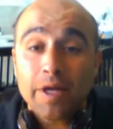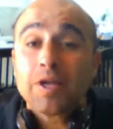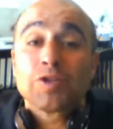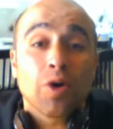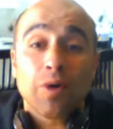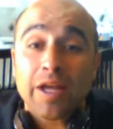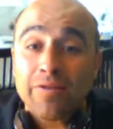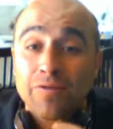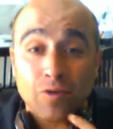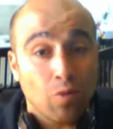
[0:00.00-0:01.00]
So
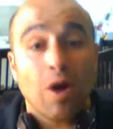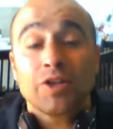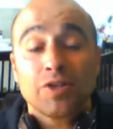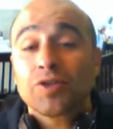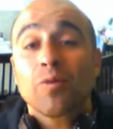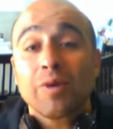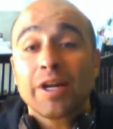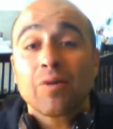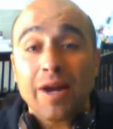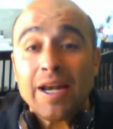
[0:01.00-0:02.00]
if you want to start
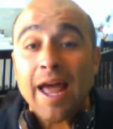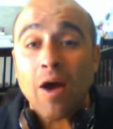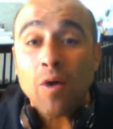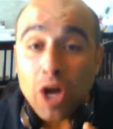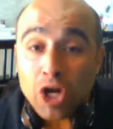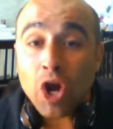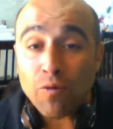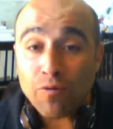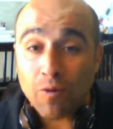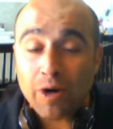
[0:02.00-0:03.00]
reading right now, go
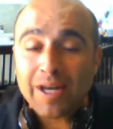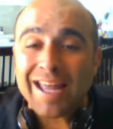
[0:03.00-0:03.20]
for it.